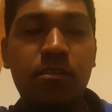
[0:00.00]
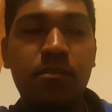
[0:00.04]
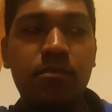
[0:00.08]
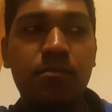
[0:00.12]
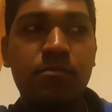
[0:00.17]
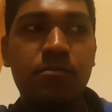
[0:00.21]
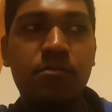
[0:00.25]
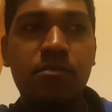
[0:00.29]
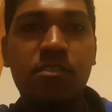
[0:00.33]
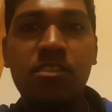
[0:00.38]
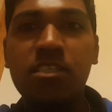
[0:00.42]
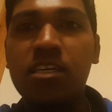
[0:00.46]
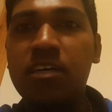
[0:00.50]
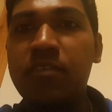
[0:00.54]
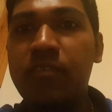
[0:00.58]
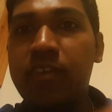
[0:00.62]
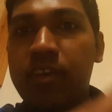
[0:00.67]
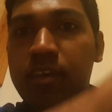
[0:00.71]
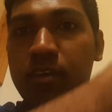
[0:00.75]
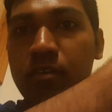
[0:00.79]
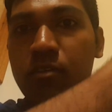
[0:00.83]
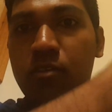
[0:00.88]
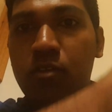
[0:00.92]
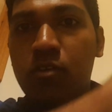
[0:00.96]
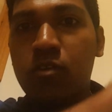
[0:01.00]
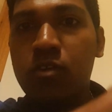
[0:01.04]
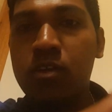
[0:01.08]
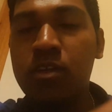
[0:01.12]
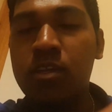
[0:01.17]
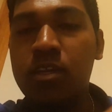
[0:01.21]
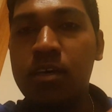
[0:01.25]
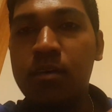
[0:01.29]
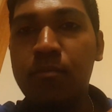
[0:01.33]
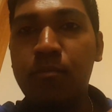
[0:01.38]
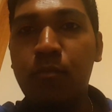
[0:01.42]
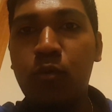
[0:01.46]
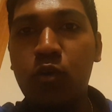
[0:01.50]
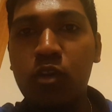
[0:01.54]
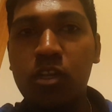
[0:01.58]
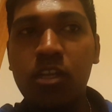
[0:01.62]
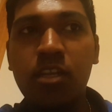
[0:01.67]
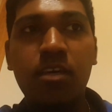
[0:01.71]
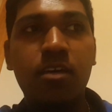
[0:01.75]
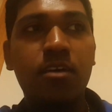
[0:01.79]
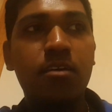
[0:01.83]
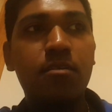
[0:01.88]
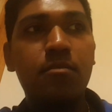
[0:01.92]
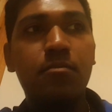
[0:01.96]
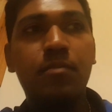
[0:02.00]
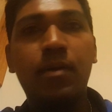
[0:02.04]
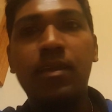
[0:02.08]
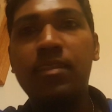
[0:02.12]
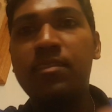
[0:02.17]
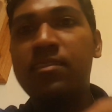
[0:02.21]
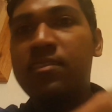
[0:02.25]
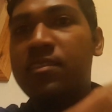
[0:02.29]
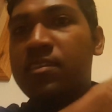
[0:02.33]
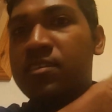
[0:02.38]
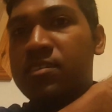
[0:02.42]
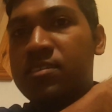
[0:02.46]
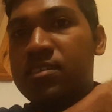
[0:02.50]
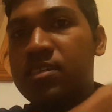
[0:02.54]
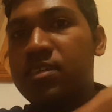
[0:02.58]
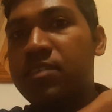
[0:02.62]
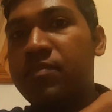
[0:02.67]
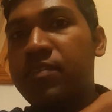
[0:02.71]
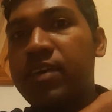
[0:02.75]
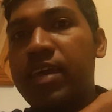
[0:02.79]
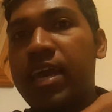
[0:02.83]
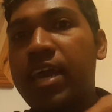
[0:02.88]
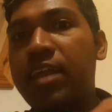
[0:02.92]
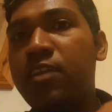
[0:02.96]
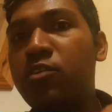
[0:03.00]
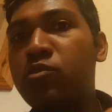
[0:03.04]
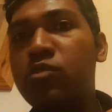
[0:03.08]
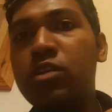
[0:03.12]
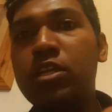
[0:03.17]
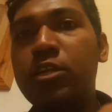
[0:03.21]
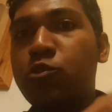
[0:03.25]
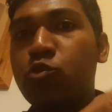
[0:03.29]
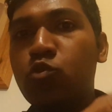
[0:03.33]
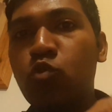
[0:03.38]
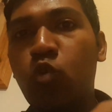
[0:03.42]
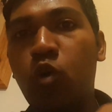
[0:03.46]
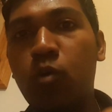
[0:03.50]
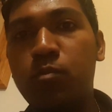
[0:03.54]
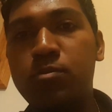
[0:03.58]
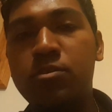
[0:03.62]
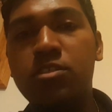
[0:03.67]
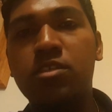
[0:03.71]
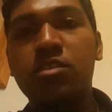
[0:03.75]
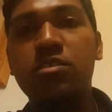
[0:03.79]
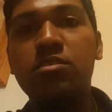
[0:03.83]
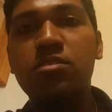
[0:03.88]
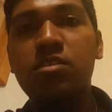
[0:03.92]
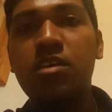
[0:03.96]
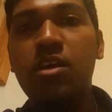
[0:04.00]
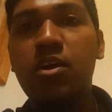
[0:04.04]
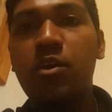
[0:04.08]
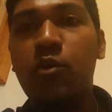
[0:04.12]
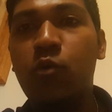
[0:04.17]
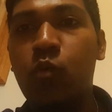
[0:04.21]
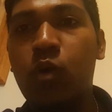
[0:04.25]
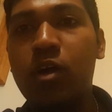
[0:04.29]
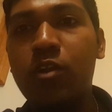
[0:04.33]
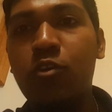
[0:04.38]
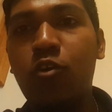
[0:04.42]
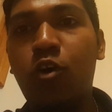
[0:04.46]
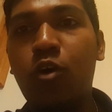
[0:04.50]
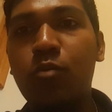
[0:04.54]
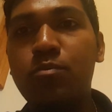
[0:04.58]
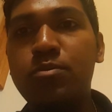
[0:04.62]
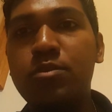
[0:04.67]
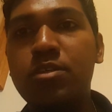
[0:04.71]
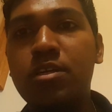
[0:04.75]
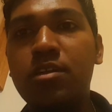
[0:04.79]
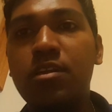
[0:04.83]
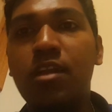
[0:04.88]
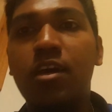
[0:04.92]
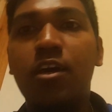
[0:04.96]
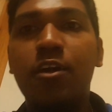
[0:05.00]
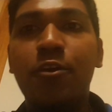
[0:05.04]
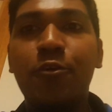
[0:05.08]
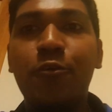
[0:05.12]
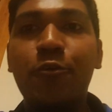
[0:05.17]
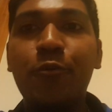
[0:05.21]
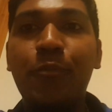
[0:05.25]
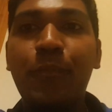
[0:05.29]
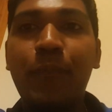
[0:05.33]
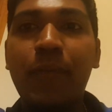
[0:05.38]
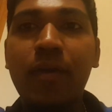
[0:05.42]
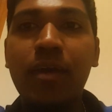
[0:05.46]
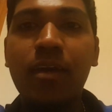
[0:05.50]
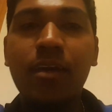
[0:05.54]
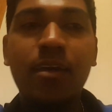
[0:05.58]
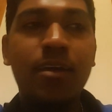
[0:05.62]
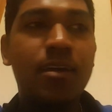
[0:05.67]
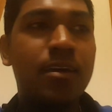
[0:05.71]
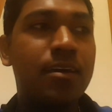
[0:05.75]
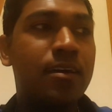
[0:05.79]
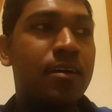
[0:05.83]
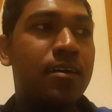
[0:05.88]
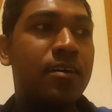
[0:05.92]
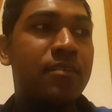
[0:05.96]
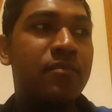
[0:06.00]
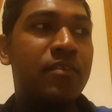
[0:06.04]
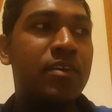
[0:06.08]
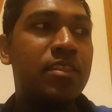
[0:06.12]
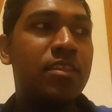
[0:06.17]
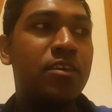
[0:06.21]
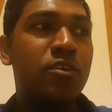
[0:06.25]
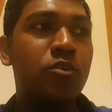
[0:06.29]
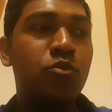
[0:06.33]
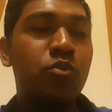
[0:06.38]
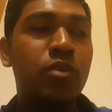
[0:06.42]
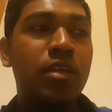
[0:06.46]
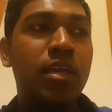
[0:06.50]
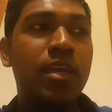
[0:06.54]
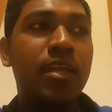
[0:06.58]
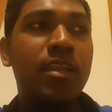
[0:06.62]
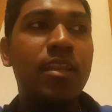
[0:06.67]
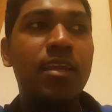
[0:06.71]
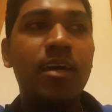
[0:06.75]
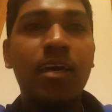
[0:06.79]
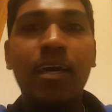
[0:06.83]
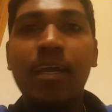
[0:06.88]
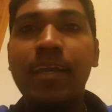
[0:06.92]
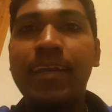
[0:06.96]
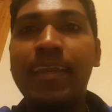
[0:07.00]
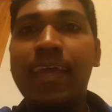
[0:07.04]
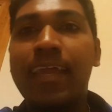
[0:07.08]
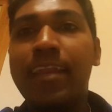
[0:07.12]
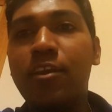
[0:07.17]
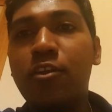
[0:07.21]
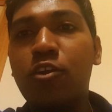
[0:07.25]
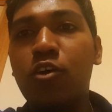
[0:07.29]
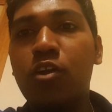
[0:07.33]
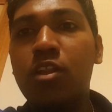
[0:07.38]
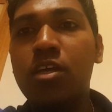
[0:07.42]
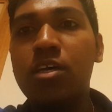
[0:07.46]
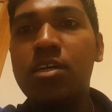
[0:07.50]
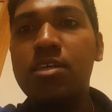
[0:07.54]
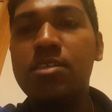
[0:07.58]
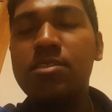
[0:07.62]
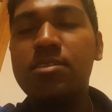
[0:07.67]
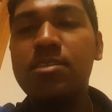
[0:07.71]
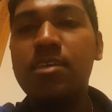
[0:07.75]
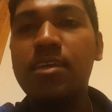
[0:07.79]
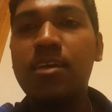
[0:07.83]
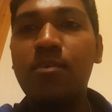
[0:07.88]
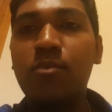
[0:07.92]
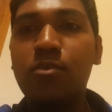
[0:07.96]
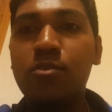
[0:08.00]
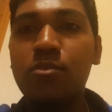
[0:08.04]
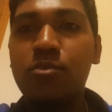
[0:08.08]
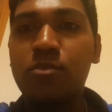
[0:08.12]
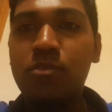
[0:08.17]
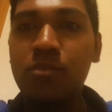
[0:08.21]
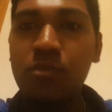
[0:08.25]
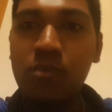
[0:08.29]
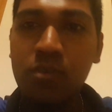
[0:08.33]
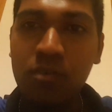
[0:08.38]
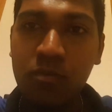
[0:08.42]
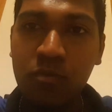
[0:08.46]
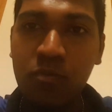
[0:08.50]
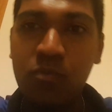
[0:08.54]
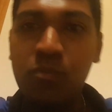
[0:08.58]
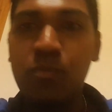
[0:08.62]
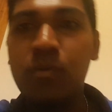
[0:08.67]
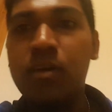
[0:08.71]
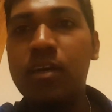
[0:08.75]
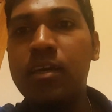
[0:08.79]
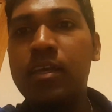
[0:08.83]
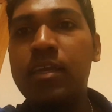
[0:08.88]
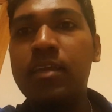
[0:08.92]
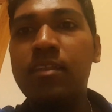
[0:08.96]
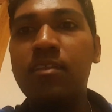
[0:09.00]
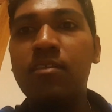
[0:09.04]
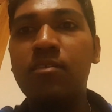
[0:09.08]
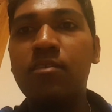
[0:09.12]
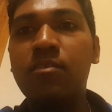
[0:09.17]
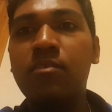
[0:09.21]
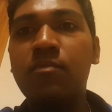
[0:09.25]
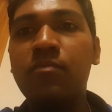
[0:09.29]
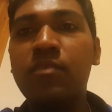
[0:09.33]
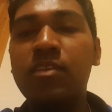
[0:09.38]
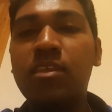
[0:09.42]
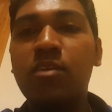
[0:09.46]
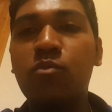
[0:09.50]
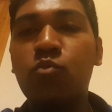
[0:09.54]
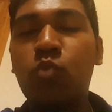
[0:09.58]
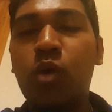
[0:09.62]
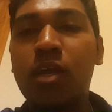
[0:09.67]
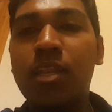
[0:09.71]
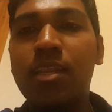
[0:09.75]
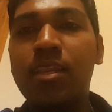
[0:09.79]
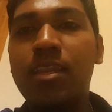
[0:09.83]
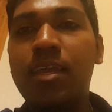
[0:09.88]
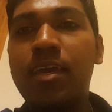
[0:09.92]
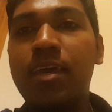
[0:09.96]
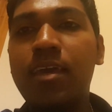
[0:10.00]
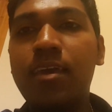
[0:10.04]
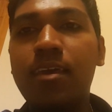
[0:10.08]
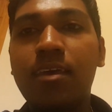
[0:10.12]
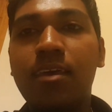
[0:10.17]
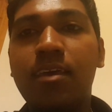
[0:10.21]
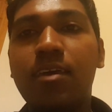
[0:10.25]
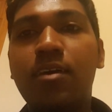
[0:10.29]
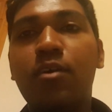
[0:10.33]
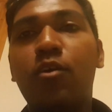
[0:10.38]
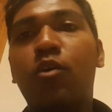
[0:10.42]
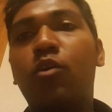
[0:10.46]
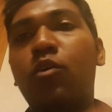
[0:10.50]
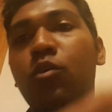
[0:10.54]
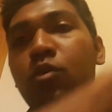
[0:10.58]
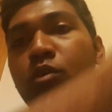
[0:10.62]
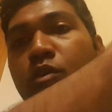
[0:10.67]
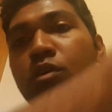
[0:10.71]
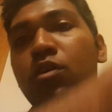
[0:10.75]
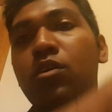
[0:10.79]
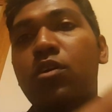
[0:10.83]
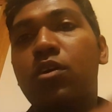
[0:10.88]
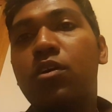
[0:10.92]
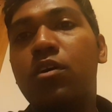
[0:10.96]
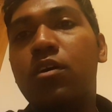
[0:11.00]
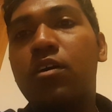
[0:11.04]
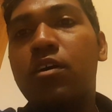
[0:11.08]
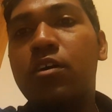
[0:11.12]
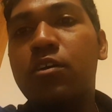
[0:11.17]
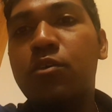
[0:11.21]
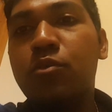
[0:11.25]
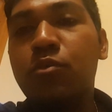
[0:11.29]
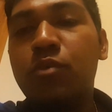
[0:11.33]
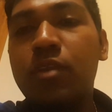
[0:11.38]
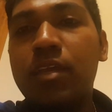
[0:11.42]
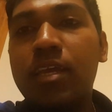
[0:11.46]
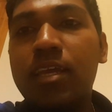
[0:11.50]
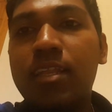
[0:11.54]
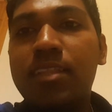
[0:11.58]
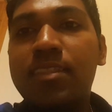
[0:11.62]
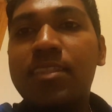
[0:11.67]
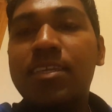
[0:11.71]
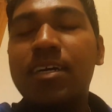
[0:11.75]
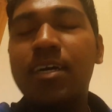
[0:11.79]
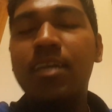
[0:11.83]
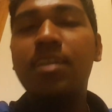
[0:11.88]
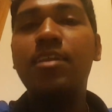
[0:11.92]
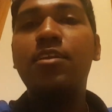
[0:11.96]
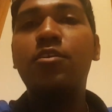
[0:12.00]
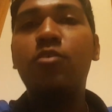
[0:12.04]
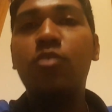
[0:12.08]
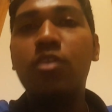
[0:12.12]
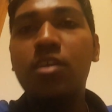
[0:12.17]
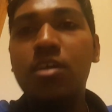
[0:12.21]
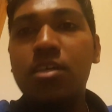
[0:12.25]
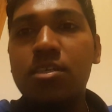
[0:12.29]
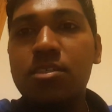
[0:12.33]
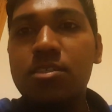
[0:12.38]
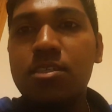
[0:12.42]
survey on a monitor, but the survey had only two options. One option to pick whether you need $10 within 1 day, or you need $30